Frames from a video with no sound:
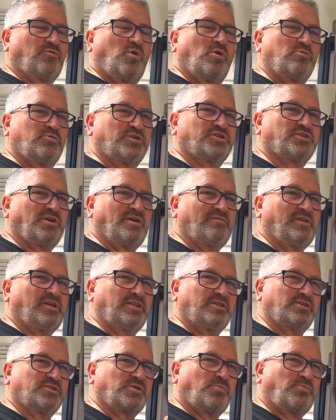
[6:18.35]
while we're traveling
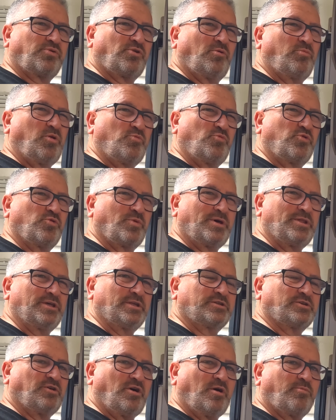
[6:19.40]
there's a problem with one
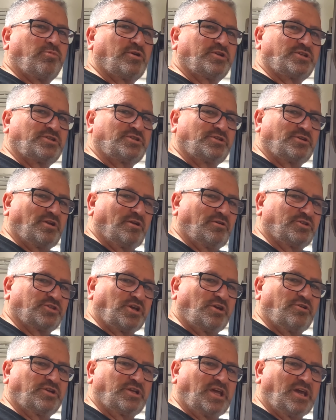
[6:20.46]
of the tire pressures, you know, it's
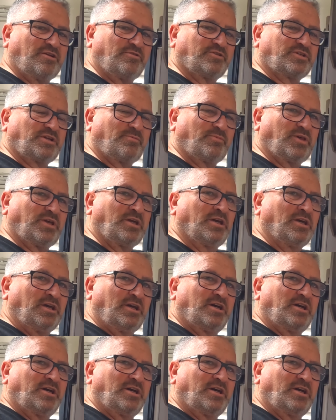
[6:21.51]
going down or something,